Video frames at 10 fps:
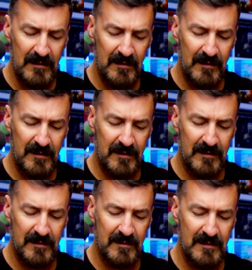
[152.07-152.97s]

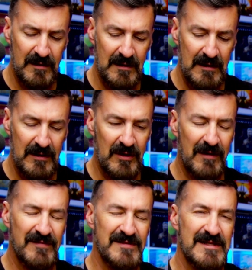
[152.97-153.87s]
You
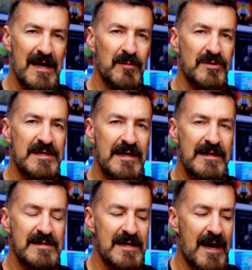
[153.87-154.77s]
have
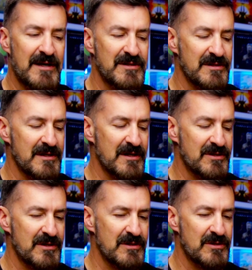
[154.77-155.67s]
simultaneous action
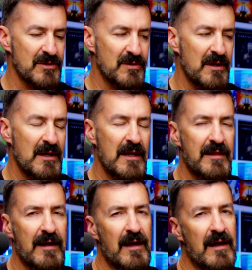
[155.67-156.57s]
selection, so
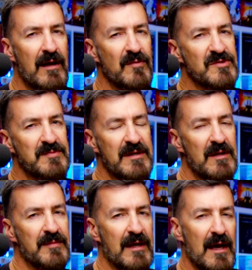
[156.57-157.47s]
that kind of helps speed
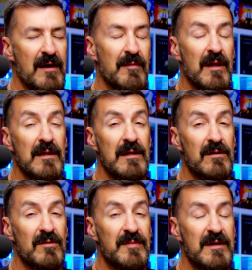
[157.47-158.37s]
up the game a
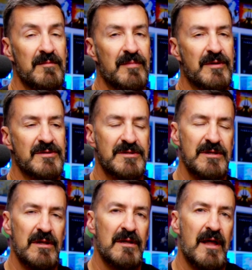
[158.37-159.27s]
little bit. There's
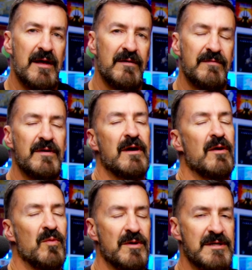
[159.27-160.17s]
still a lot of, you got
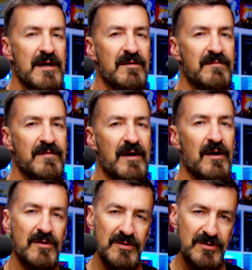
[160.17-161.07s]
to work together and figure
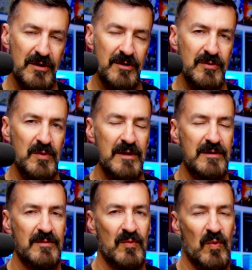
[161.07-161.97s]
out who's going to do what
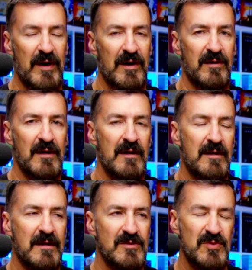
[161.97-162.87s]
and where.
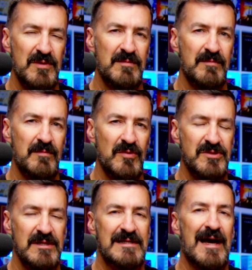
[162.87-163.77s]
That's where
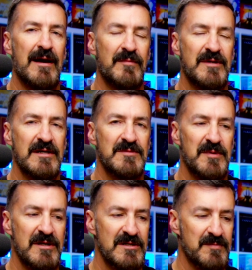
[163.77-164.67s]
most of the time takes
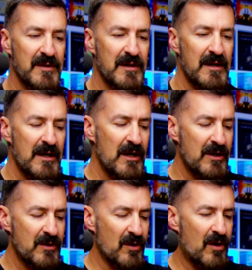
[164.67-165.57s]
place, but
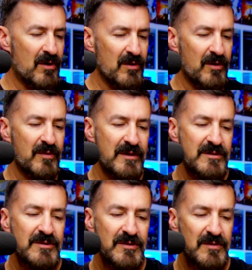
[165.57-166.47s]
you're all going
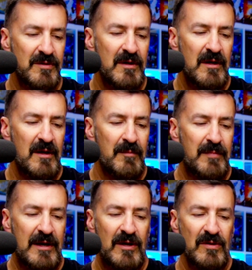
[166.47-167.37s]
to
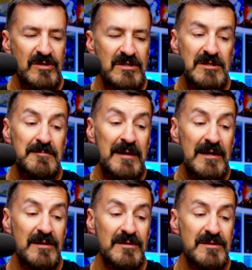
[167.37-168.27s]
pick your
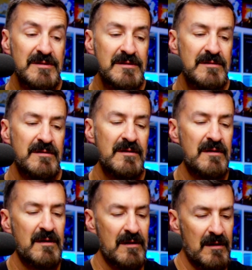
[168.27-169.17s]
spells.
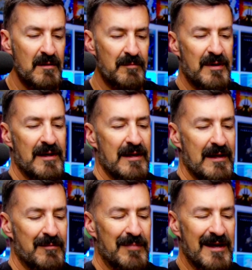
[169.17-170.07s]
But
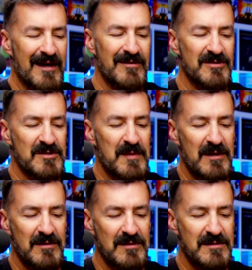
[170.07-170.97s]
in picking your
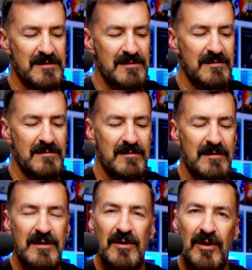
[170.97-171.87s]
spells
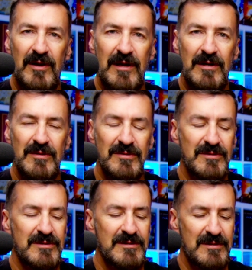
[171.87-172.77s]
that you're going to
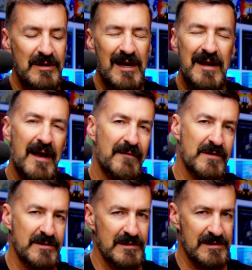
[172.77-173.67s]
use, you kind of have
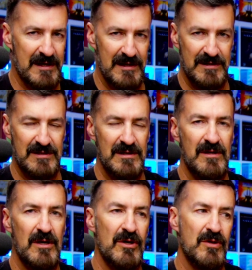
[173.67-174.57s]
to discuss
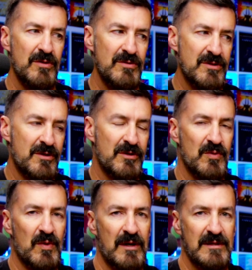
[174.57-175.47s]
who's going to do
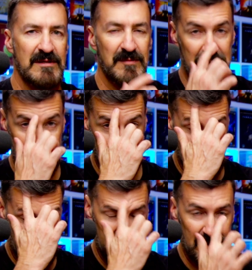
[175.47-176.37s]
what. Sometimes
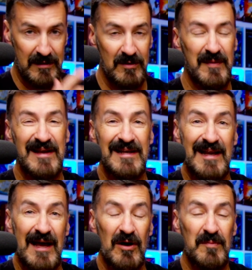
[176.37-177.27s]
you may need
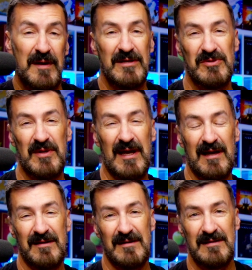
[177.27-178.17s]
help because you
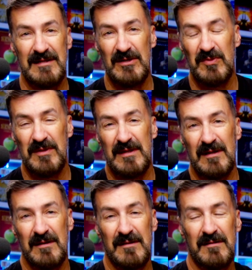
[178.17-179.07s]
can't deal with
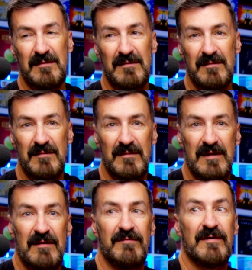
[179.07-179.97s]
the
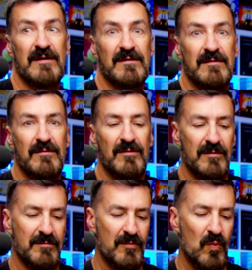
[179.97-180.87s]
event
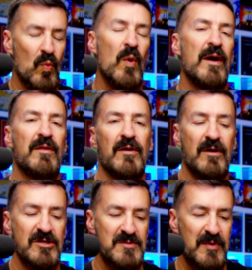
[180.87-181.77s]
or where they're
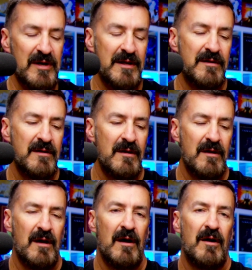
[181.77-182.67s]
going to spread
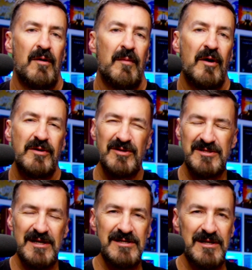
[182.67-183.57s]
on your
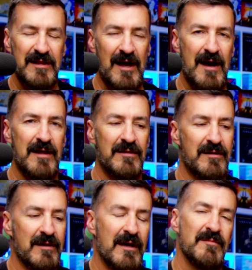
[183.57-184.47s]
section of the
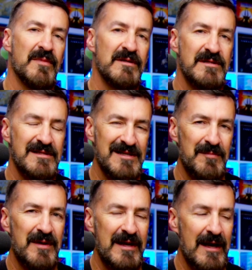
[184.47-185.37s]
island, and can
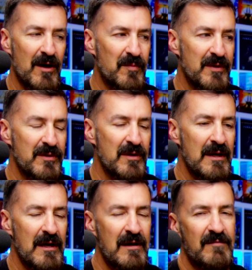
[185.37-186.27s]
somebody help you.
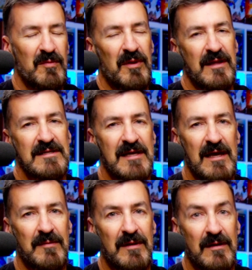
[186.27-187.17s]
If you play this
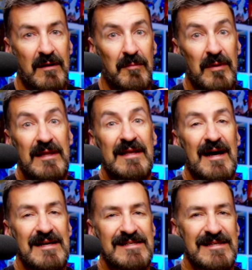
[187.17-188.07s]
game in complete
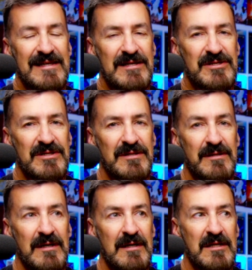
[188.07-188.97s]
isolation,
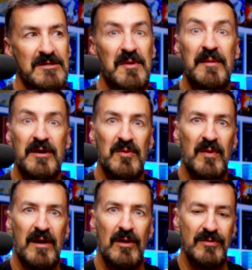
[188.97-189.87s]
it's probably a good
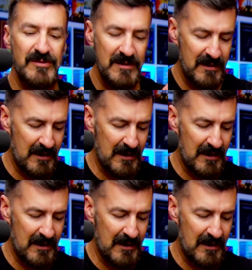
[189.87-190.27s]
way to lose.